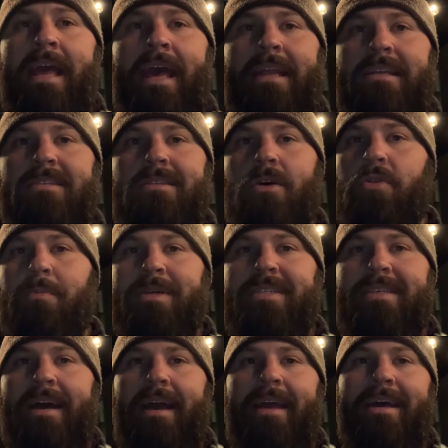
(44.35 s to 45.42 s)
and as though the
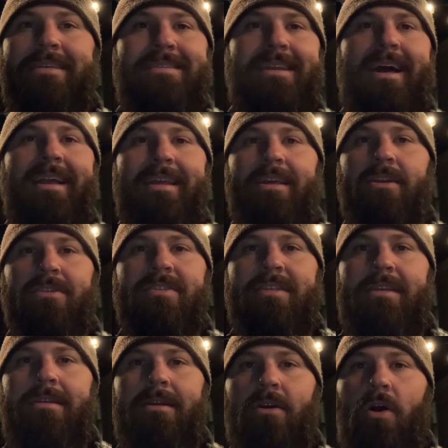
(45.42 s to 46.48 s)
Messiah has not
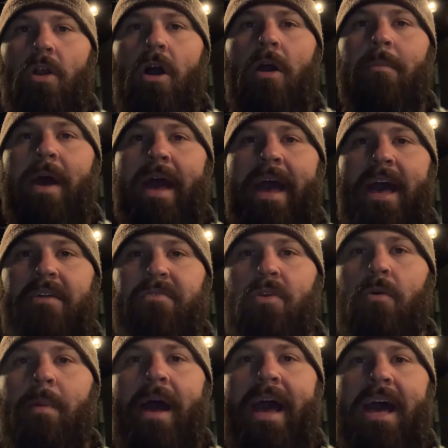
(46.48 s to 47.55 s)
interceded on our behalf and
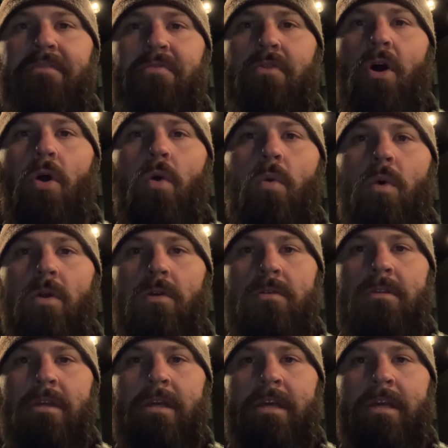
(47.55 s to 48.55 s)
on behalf of the whole world.